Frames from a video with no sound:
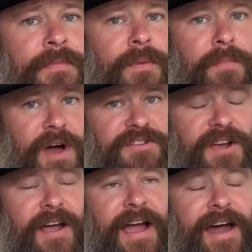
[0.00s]
butter
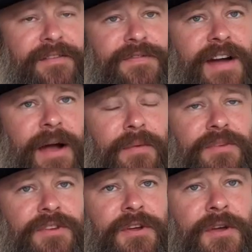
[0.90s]
and found,
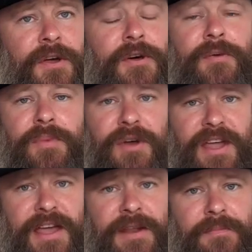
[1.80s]
put it
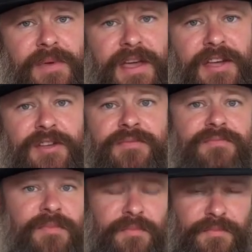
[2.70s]
in beard
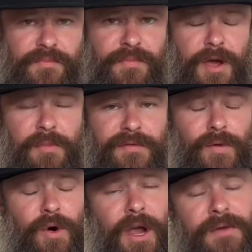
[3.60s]

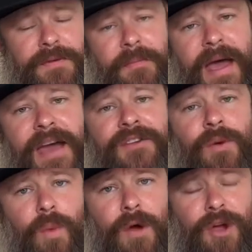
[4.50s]
before going to bed,
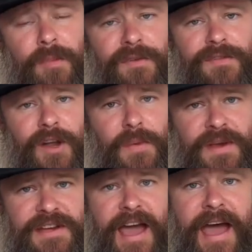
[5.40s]
woke up the following
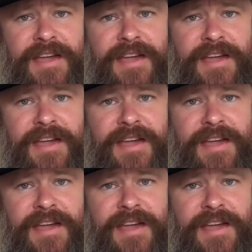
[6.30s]
day.